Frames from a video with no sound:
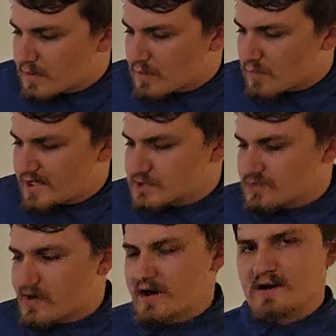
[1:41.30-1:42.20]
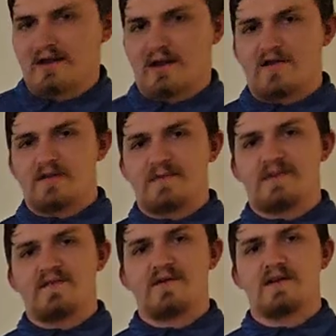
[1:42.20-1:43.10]
racial targeting,
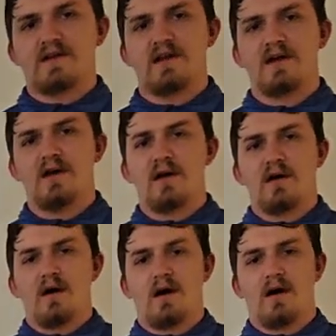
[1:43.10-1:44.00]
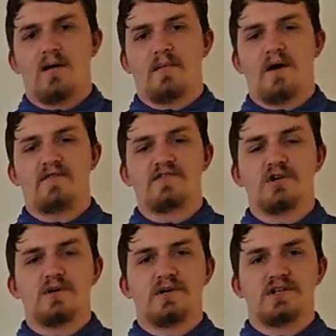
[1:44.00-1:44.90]
specifically um, of
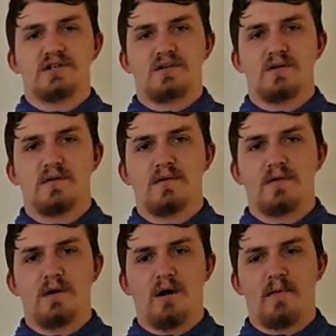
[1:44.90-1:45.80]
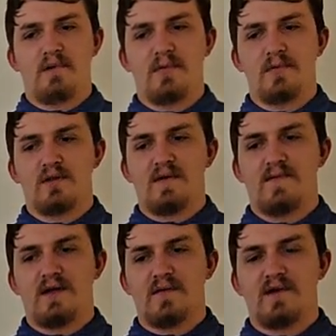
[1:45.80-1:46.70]
Jewish uh, people living in